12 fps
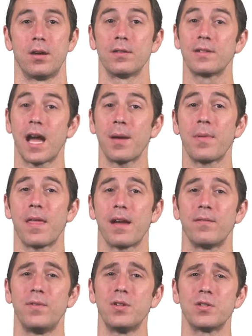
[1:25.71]
On top of
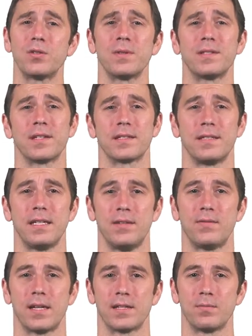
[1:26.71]
that, Fusion 360
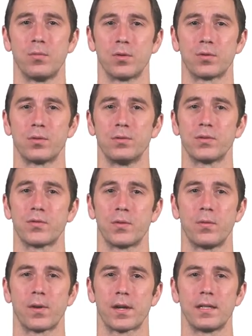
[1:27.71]
even has more tools for
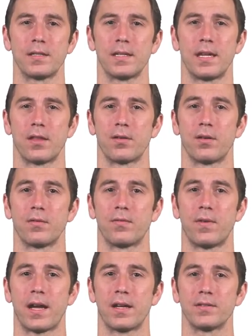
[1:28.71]
working together on
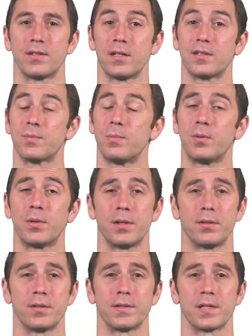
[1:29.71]
files and exploring
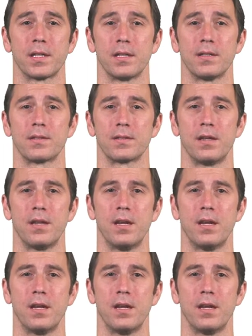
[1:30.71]
your designs.